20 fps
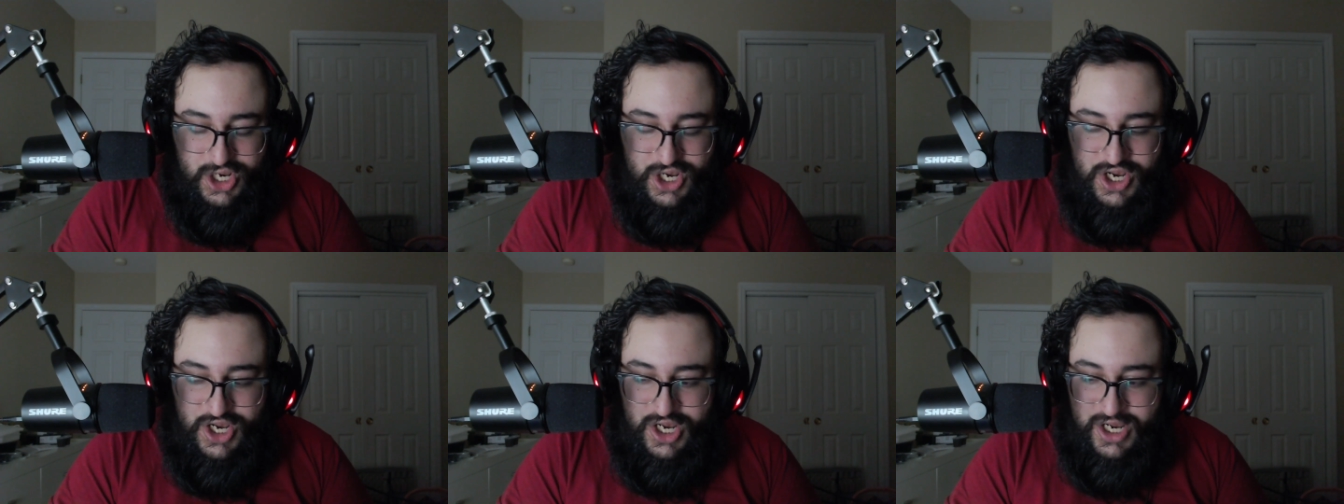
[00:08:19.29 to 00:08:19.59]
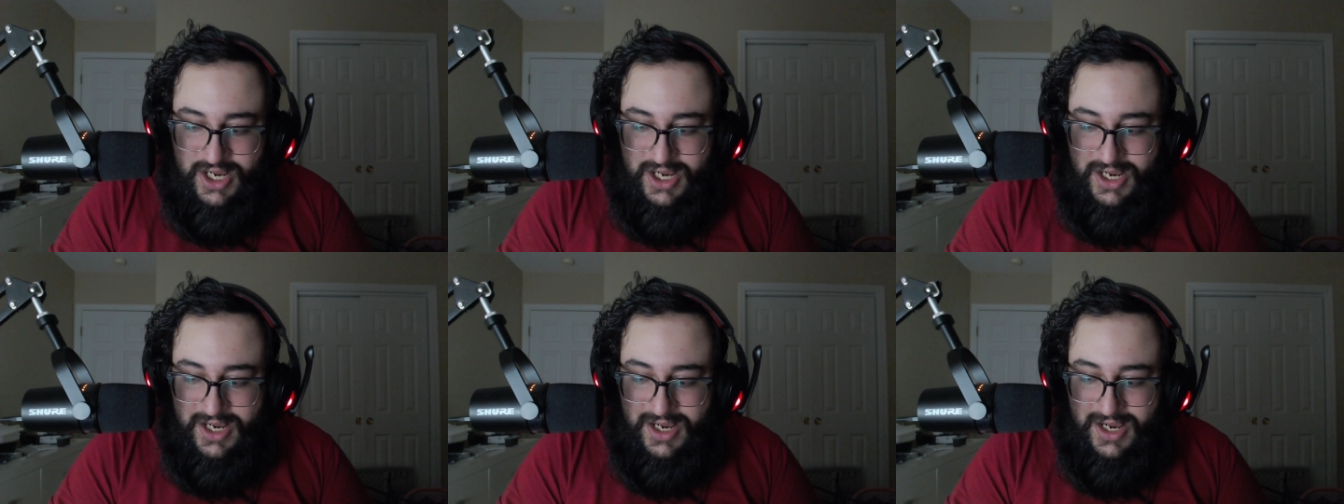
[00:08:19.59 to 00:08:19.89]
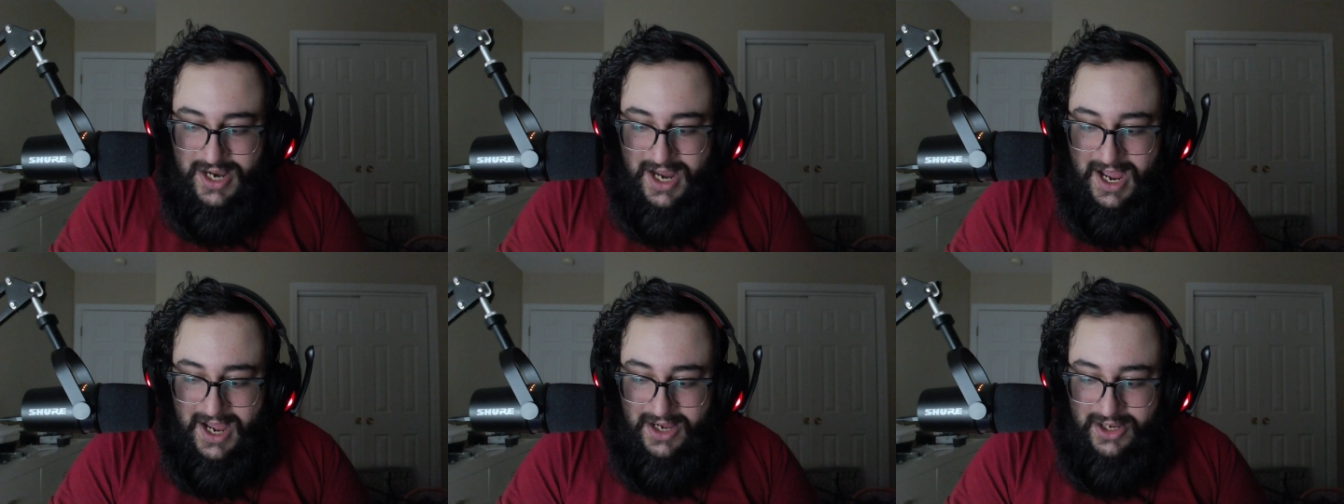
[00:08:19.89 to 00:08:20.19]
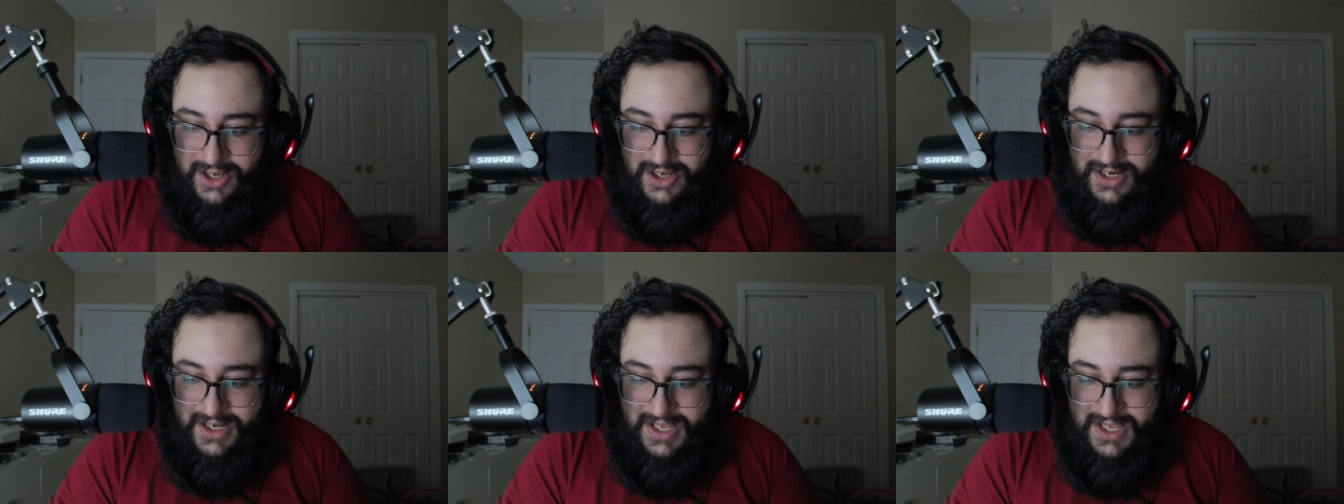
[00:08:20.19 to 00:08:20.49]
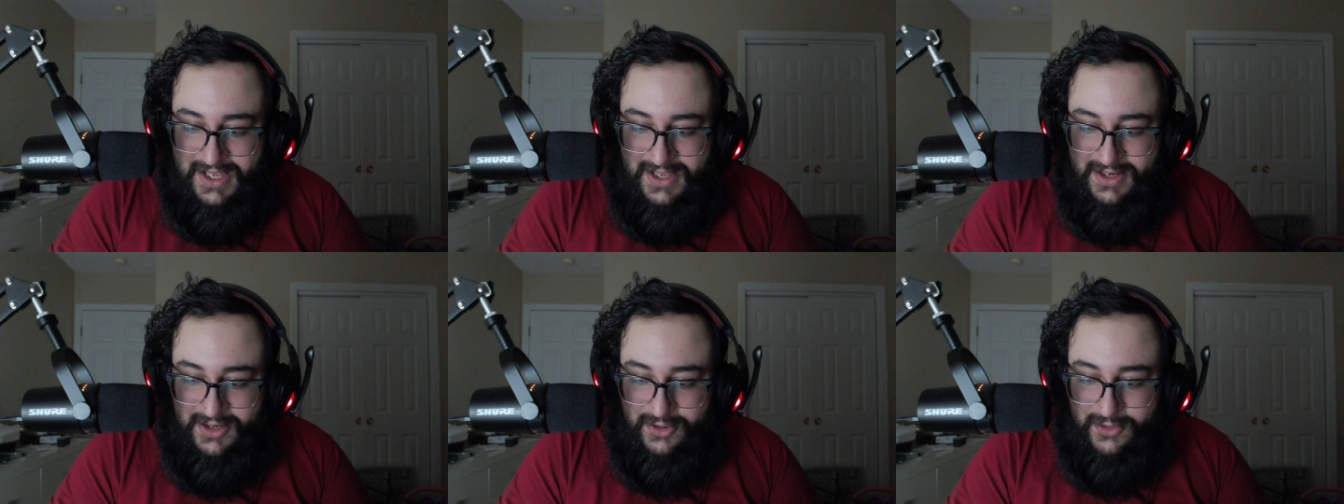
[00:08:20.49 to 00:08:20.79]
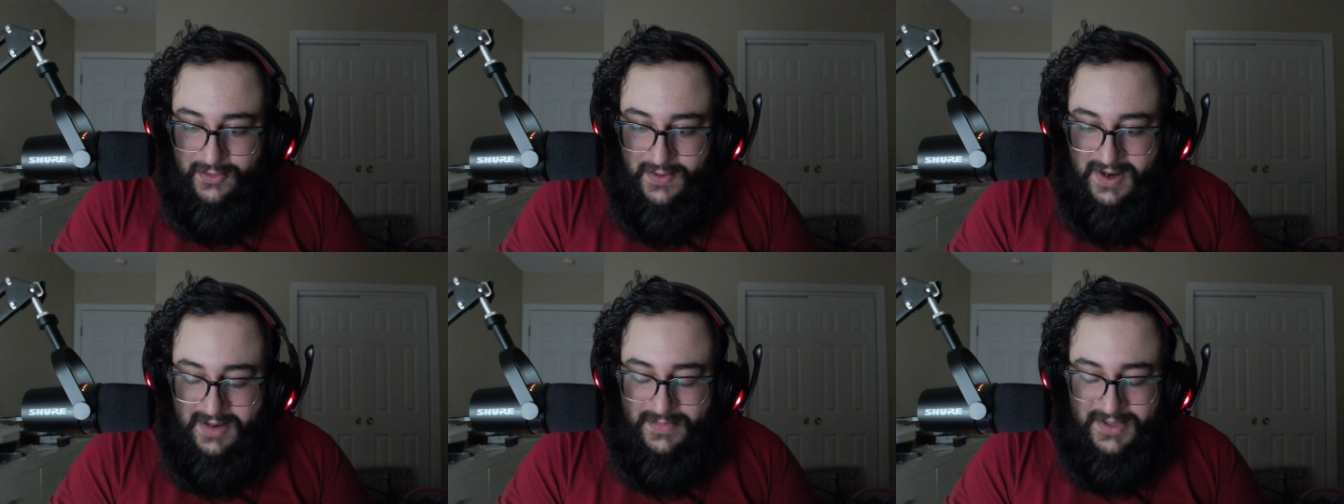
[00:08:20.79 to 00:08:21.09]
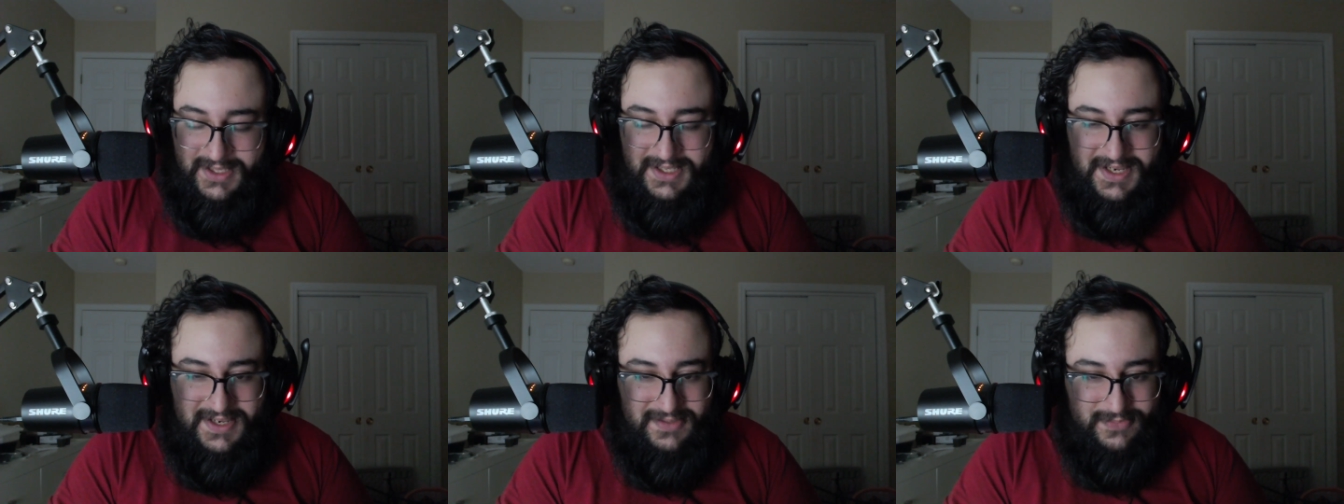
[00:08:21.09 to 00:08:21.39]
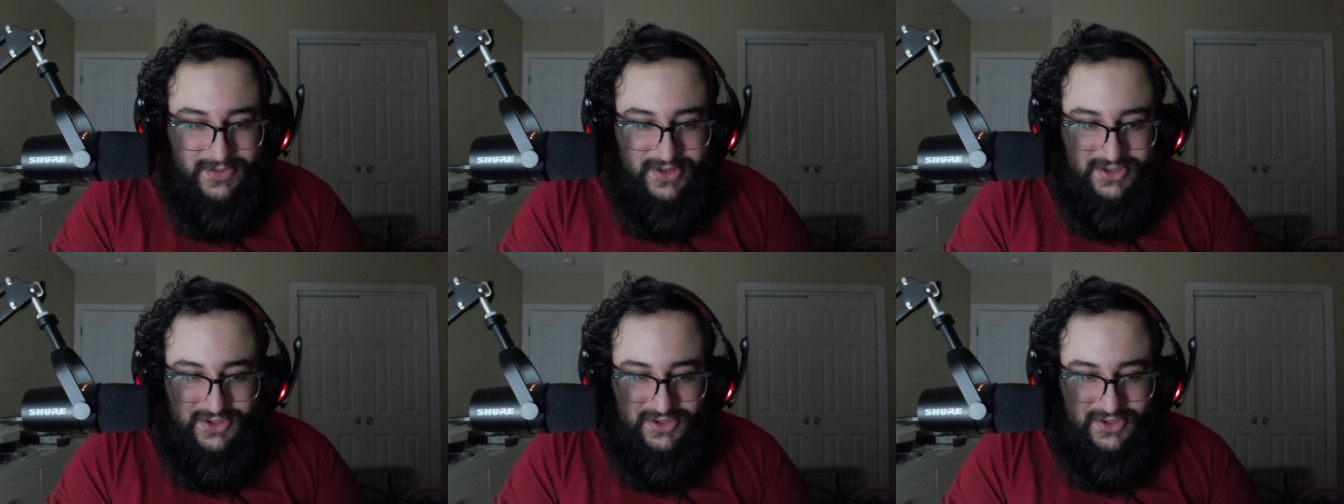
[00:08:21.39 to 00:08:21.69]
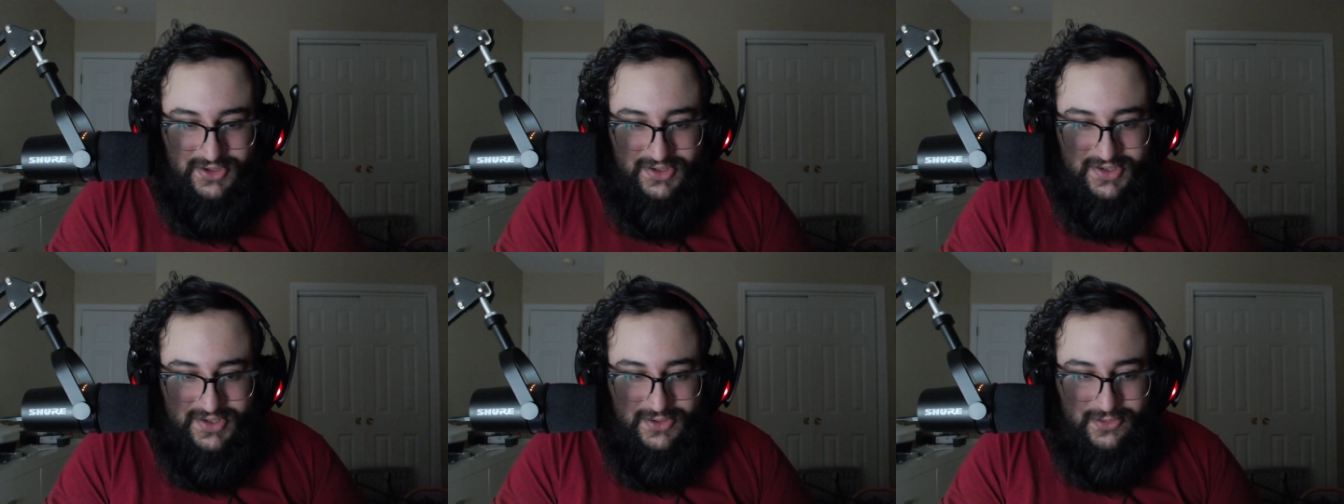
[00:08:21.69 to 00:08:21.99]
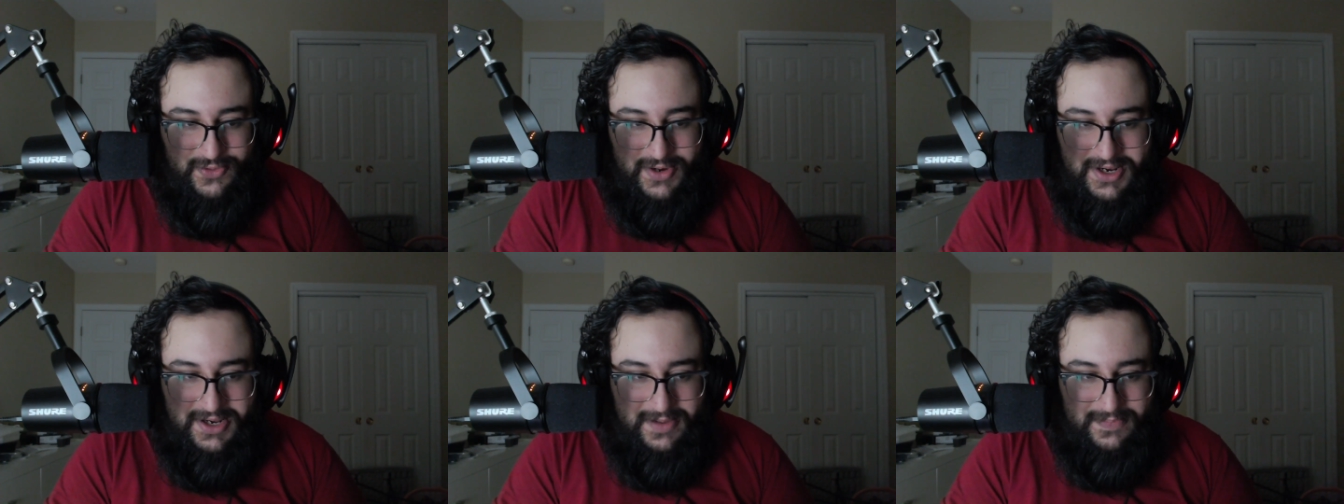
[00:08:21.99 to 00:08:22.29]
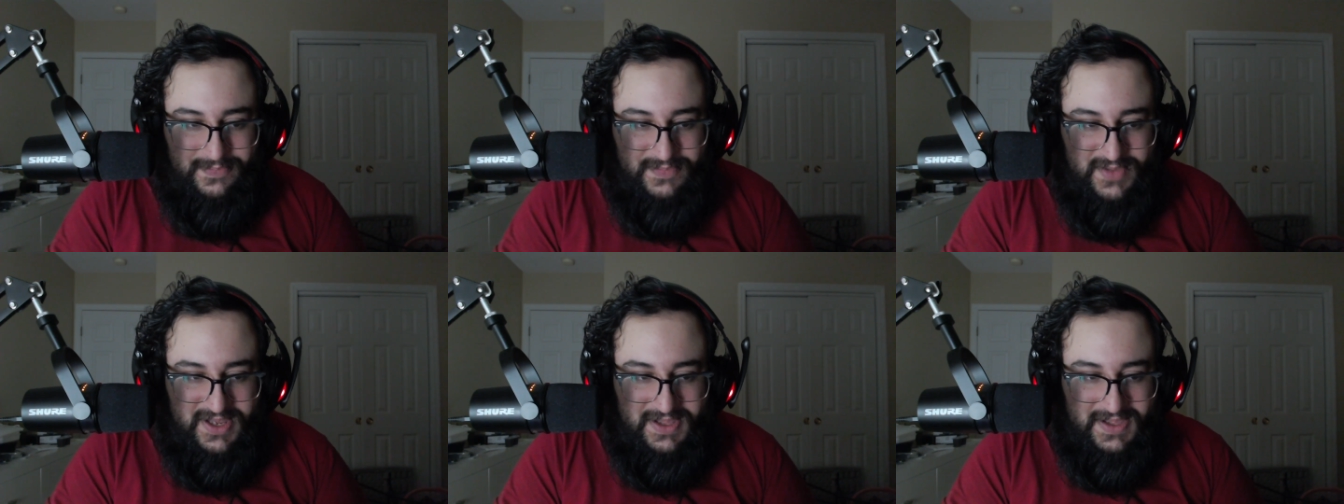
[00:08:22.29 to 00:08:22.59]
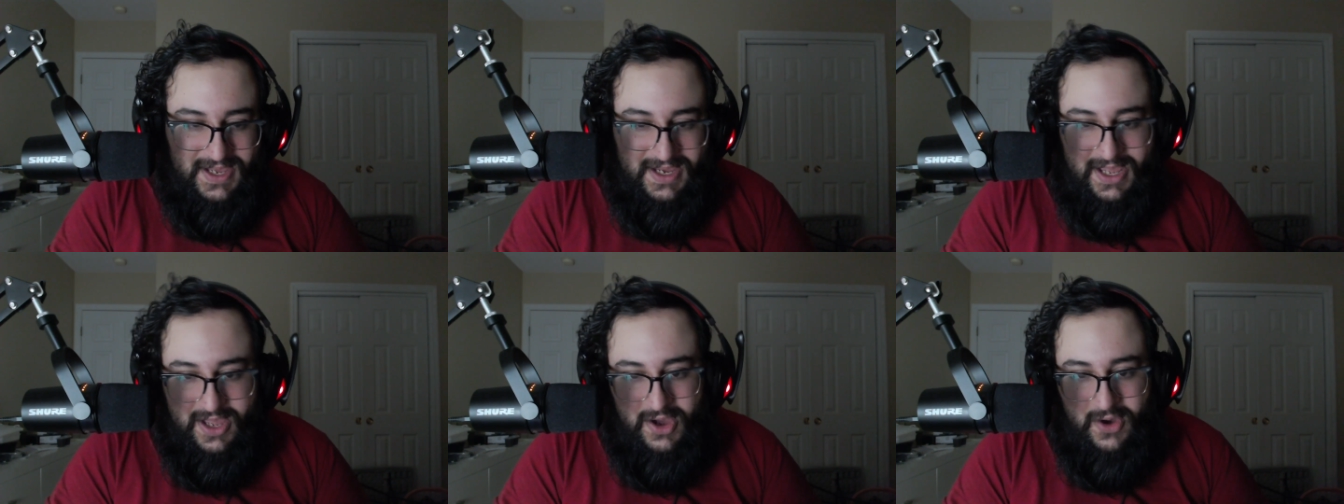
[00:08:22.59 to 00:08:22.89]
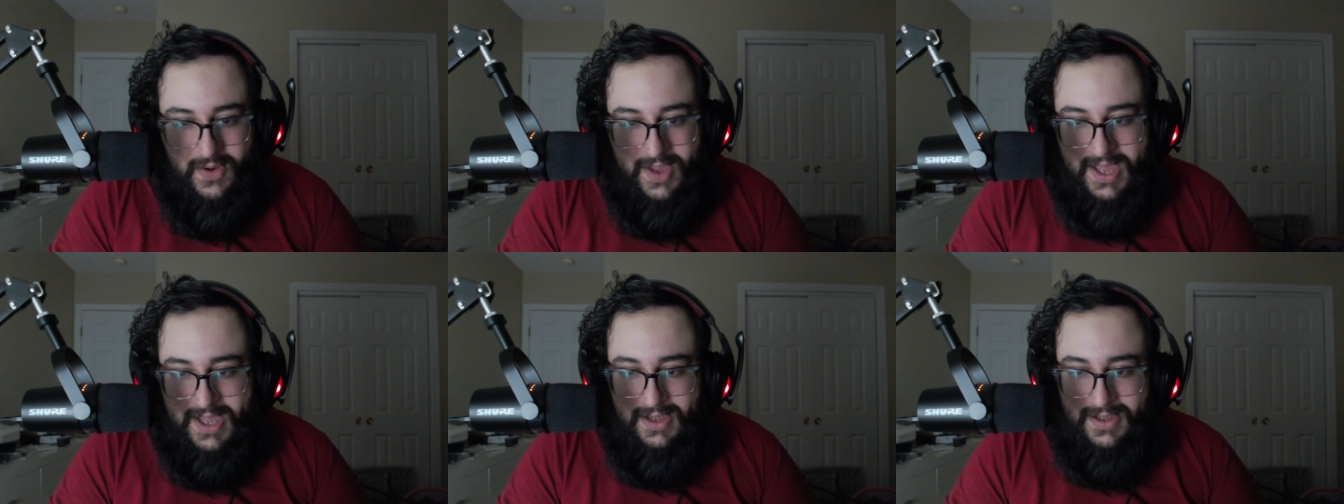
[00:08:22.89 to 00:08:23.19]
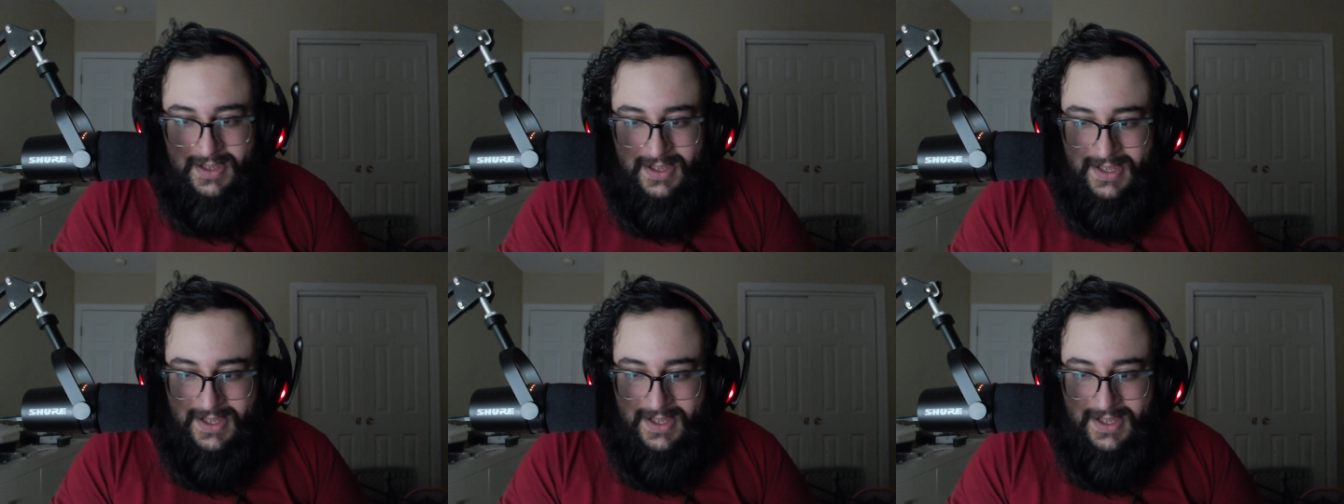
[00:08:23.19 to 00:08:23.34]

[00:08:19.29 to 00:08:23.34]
not going to hit your credibility as much as just straight up being like, oh, hey,